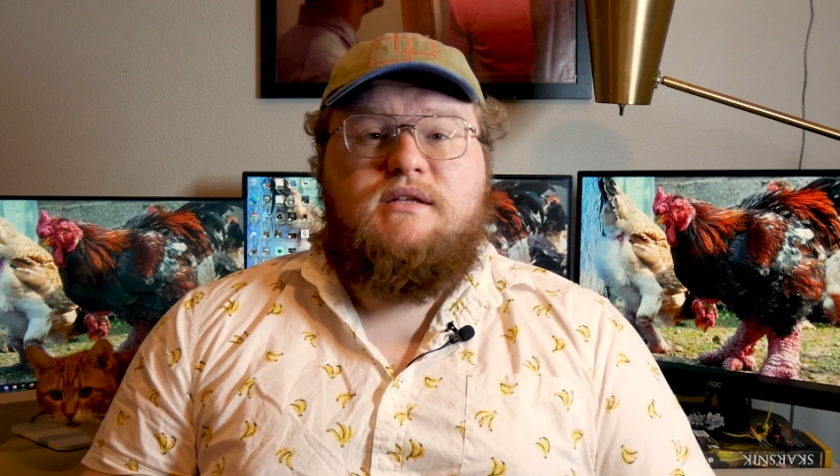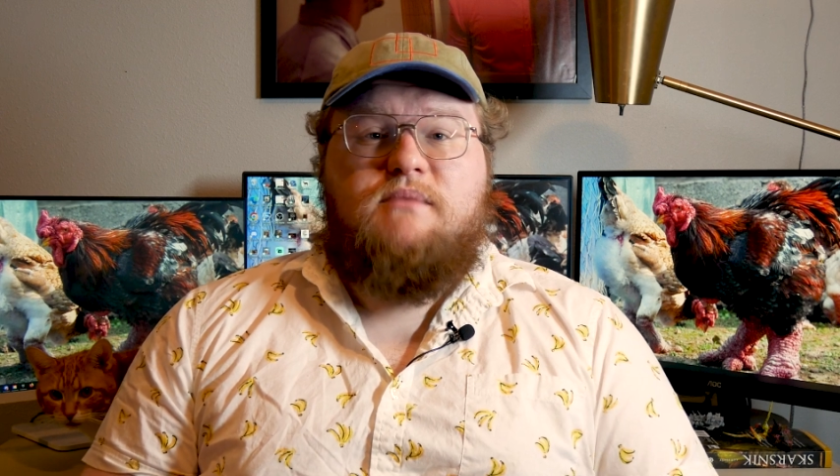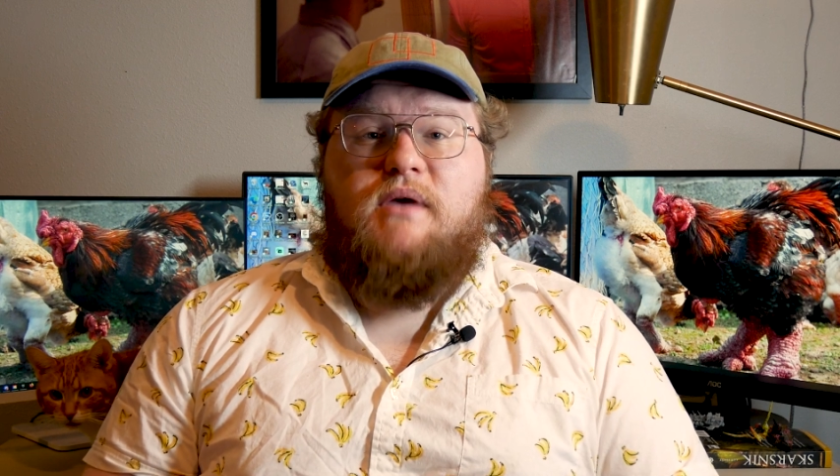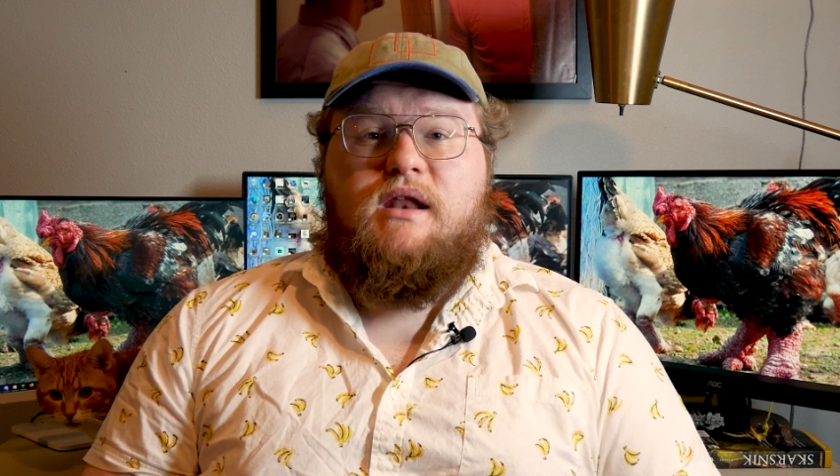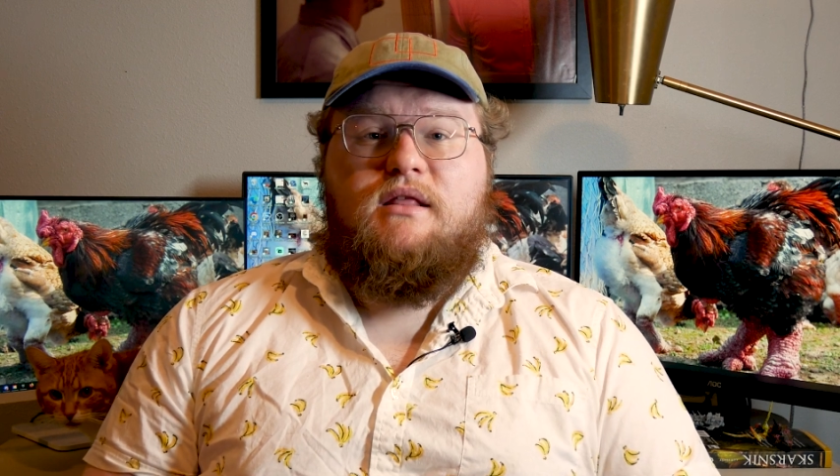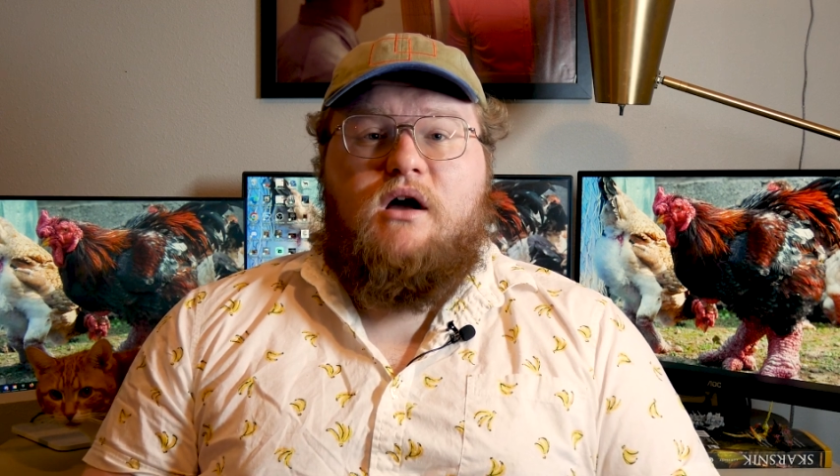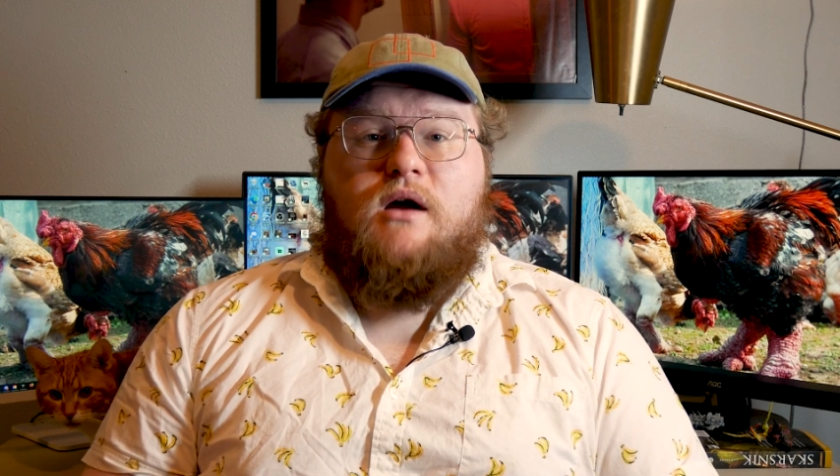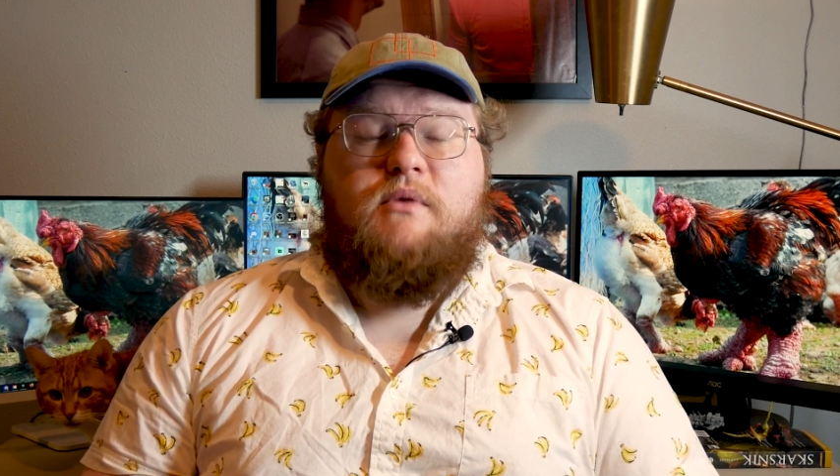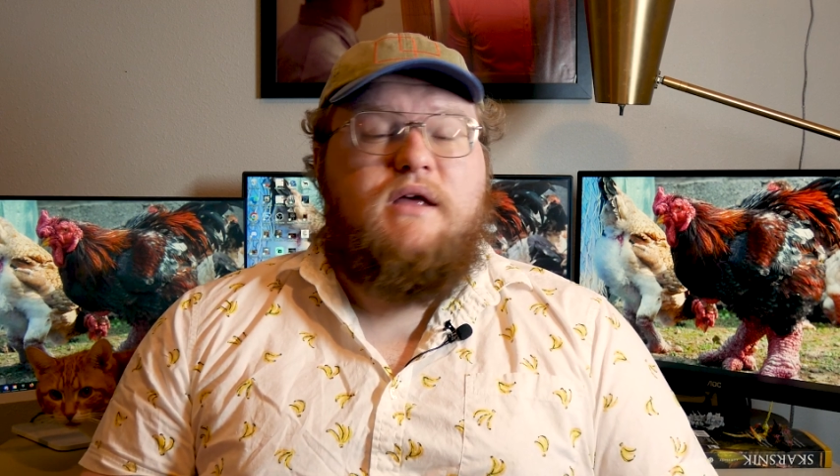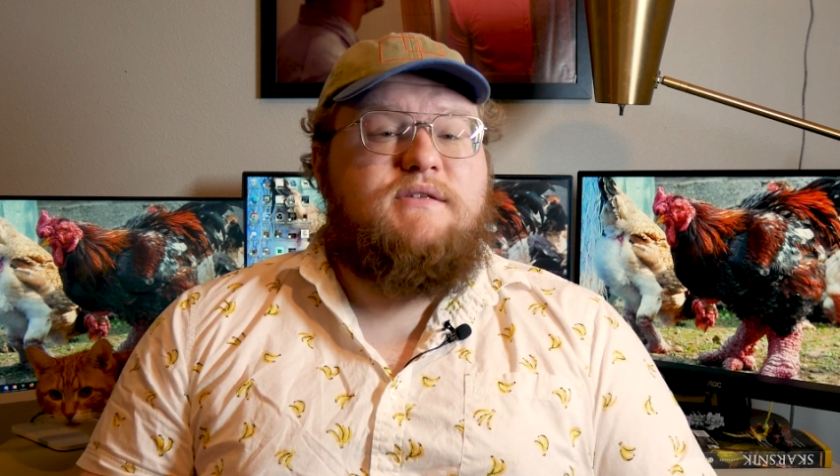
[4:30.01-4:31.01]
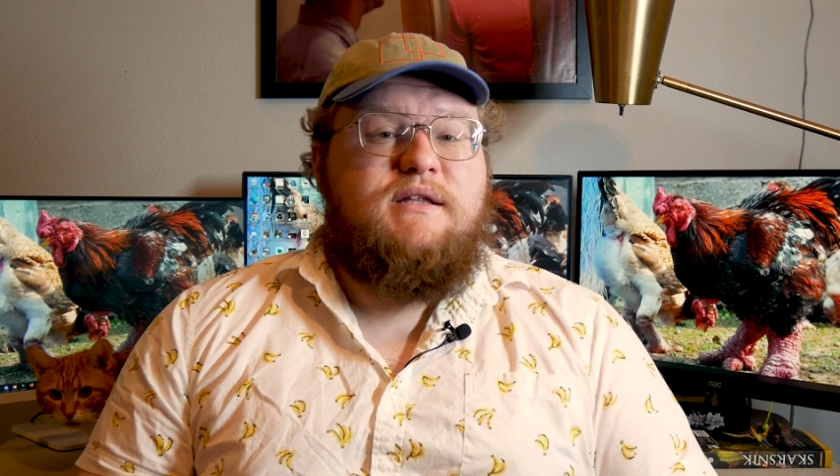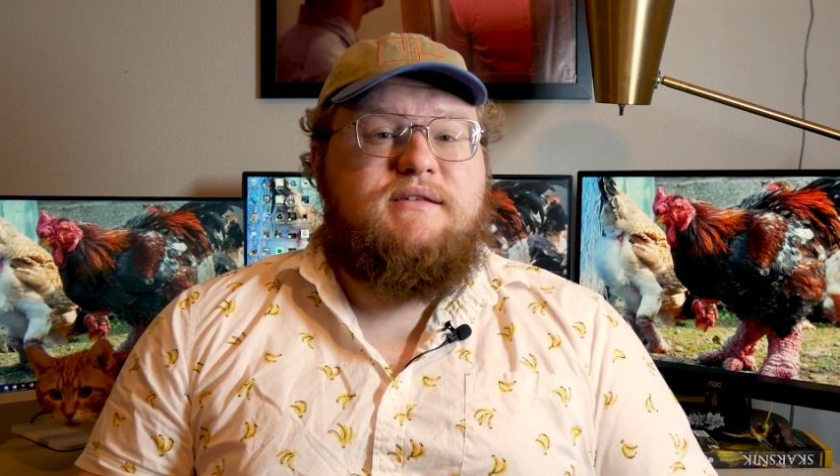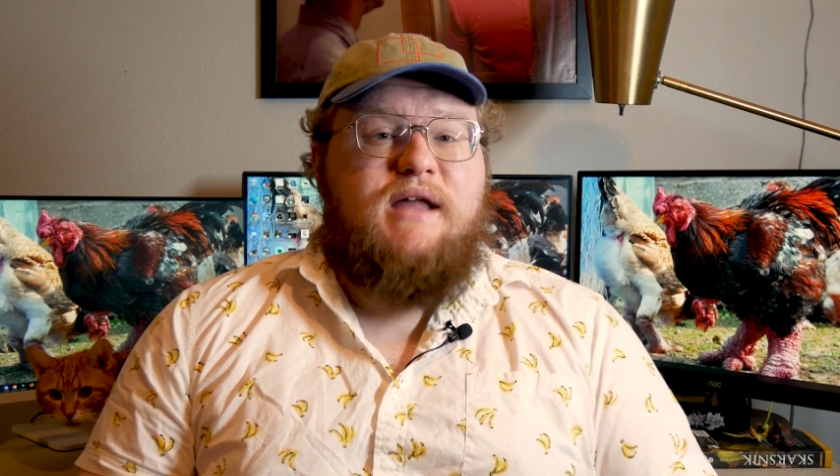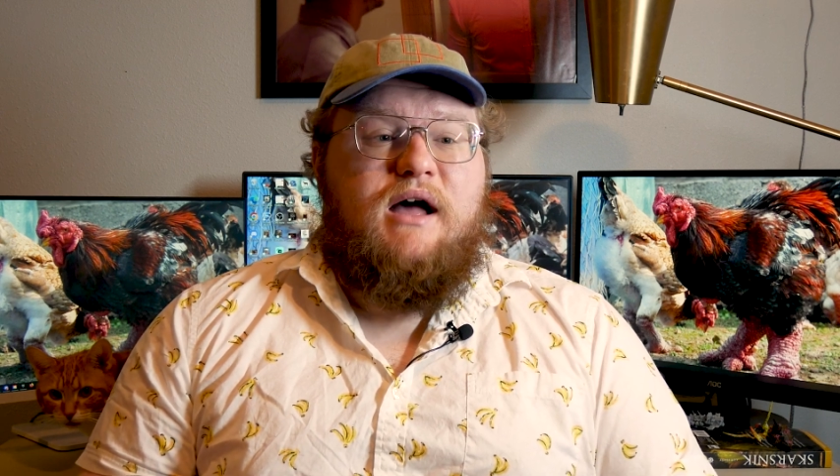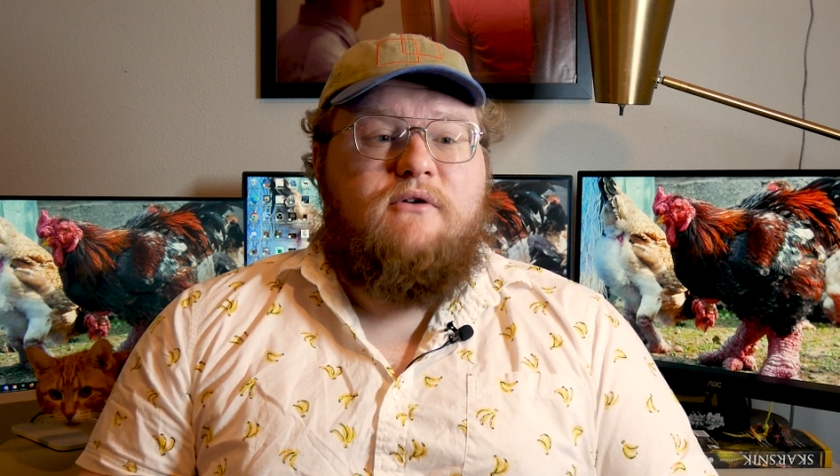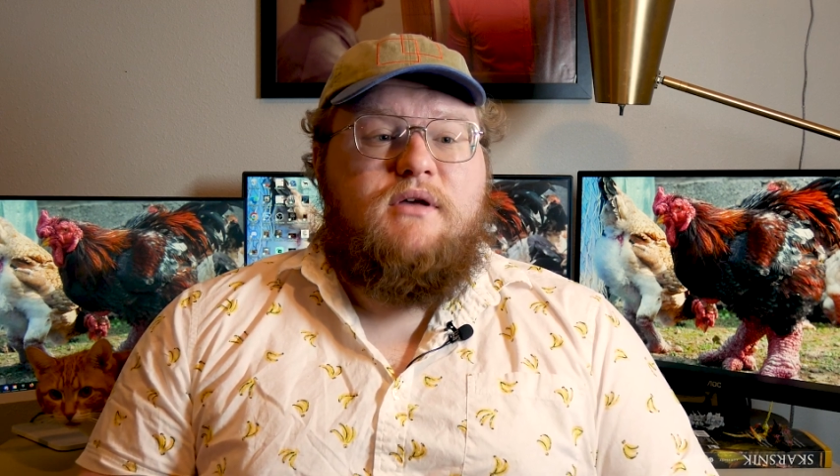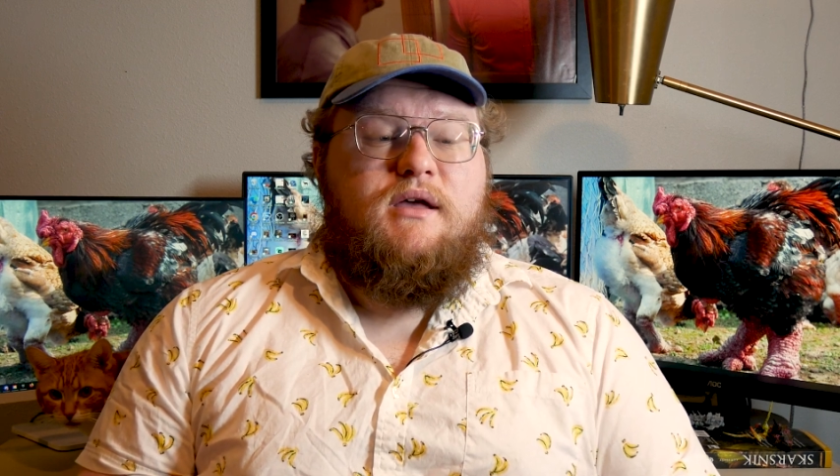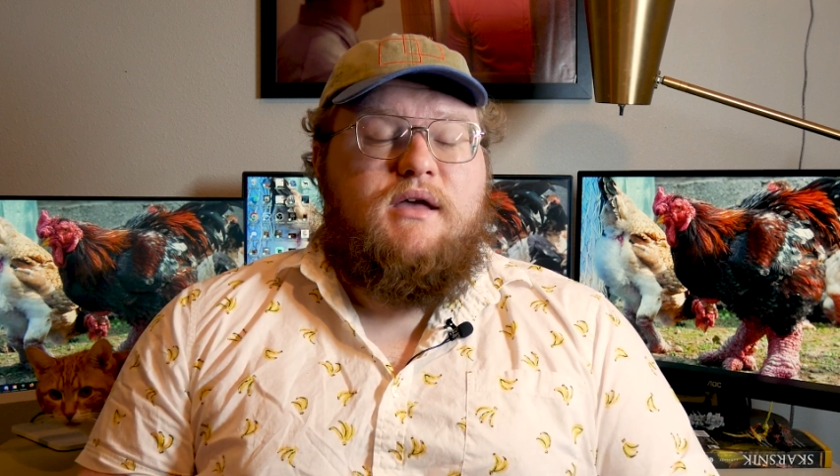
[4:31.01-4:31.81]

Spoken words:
into painting the armor as it is now,